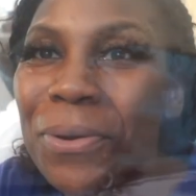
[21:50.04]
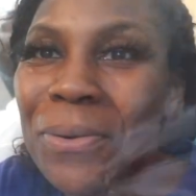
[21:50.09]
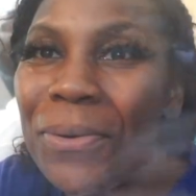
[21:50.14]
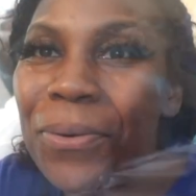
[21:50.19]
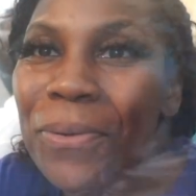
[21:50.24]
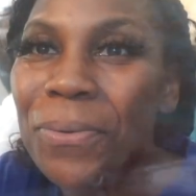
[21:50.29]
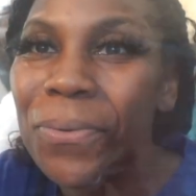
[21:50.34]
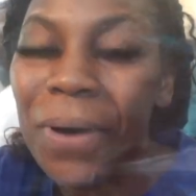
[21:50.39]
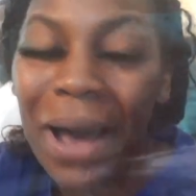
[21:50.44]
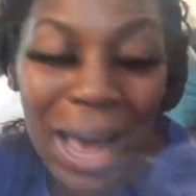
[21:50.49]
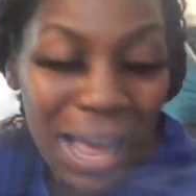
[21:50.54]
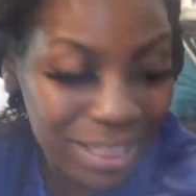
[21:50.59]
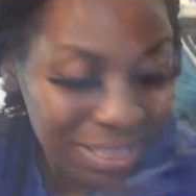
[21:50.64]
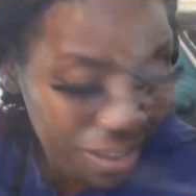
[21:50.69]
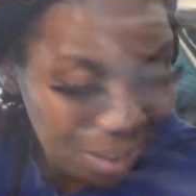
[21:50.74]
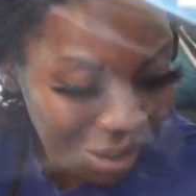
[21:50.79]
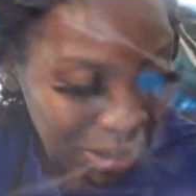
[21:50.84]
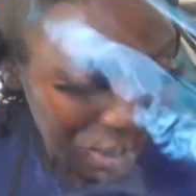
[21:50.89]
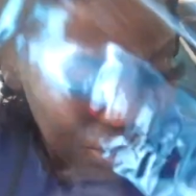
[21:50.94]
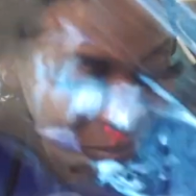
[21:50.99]
I
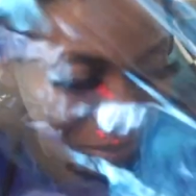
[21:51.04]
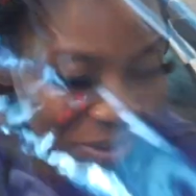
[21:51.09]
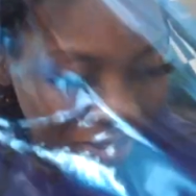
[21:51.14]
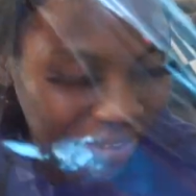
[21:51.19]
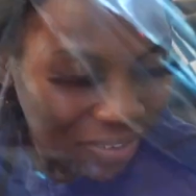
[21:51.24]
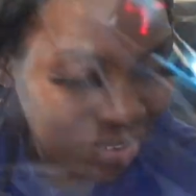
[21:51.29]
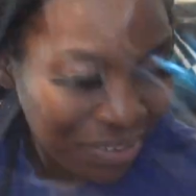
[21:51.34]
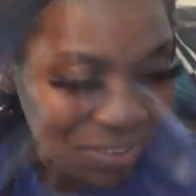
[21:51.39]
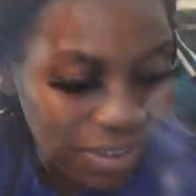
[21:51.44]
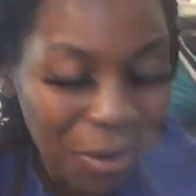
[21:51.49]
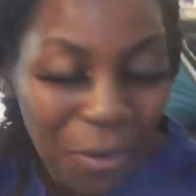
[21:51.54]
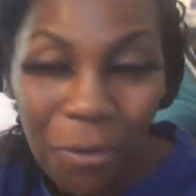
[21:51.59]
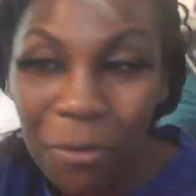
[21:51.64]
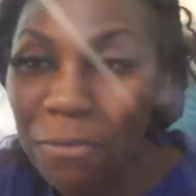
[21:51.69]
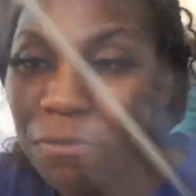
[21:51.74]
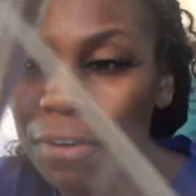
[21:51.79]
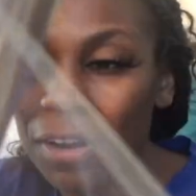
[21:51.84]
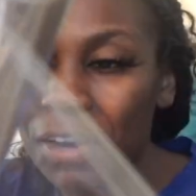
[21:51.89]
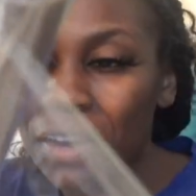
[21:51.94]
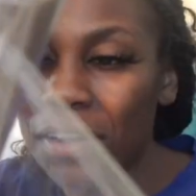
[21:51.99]
thought it was
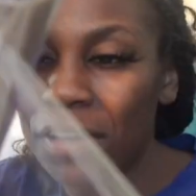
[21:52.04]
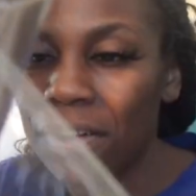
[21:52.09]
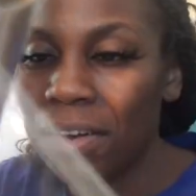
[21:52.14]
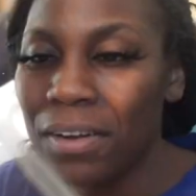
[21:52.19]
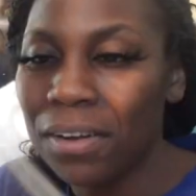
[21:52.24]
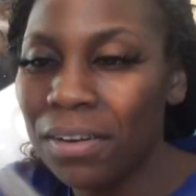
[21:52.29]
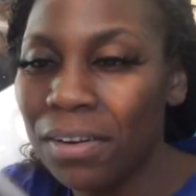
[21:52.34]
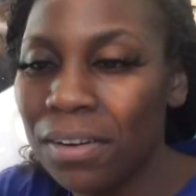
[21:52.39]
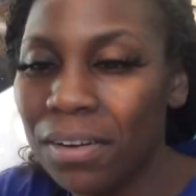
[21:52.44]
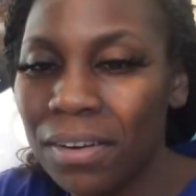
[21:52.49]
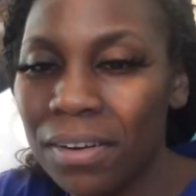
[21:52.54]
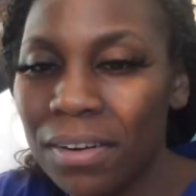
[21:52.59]
silver.